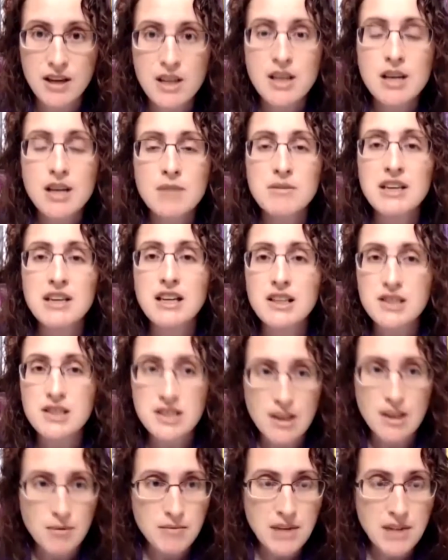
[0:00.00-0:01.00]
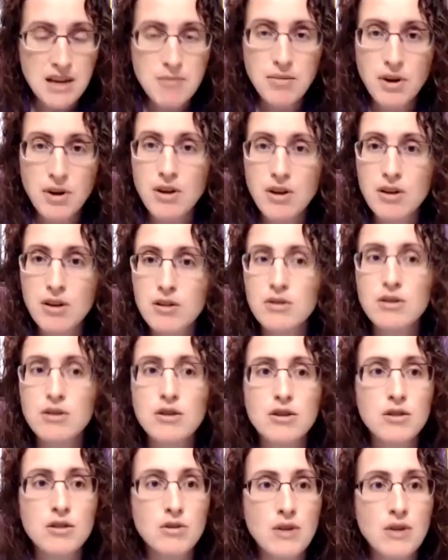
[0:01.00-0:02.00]
Because some people
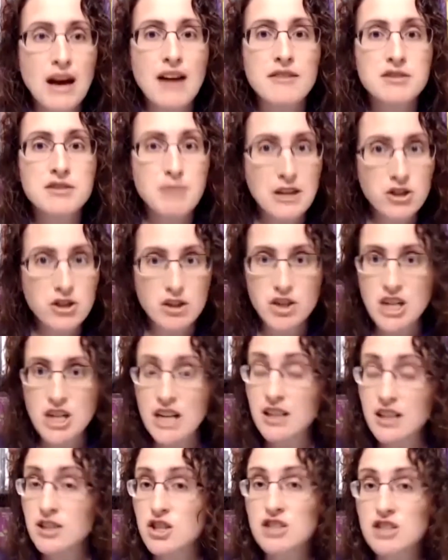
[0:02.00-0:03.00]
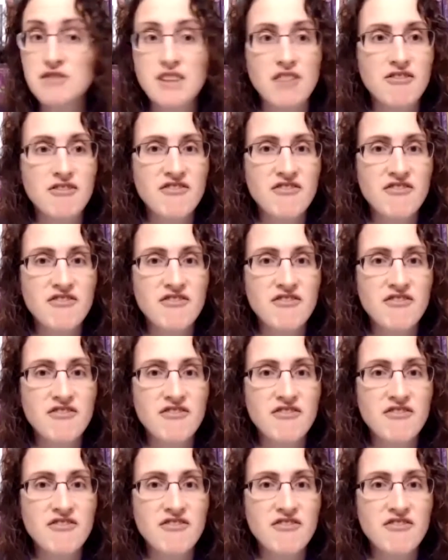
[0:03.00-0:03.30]
who have spatial challenges feel